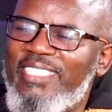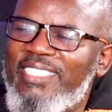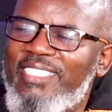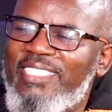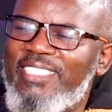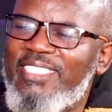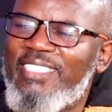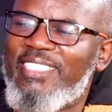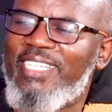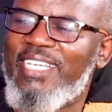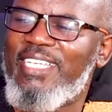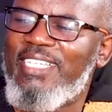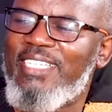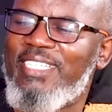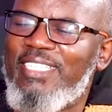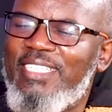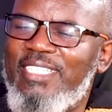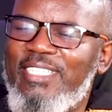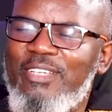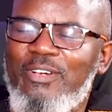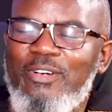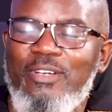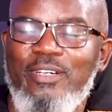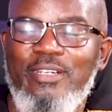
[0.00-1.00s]
Right?
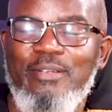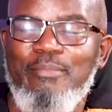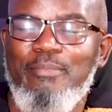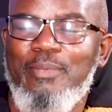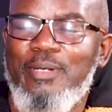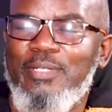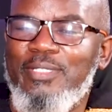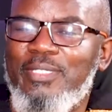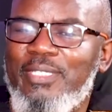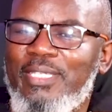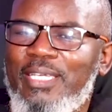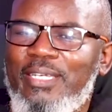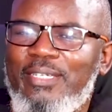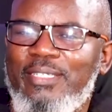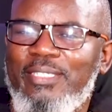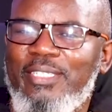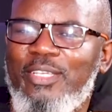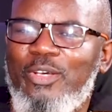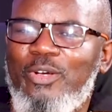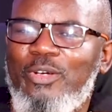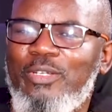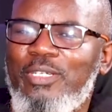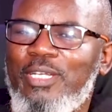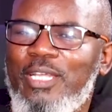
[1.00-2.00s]
The
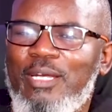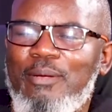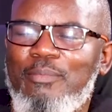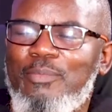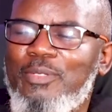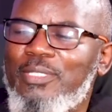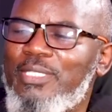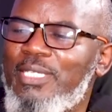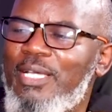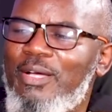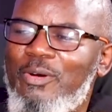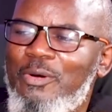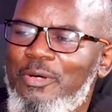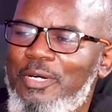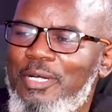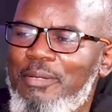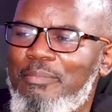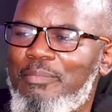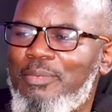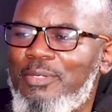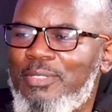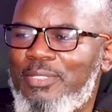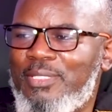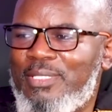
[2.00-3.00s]
honorables are
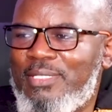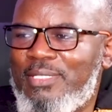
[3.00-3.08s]
horribles.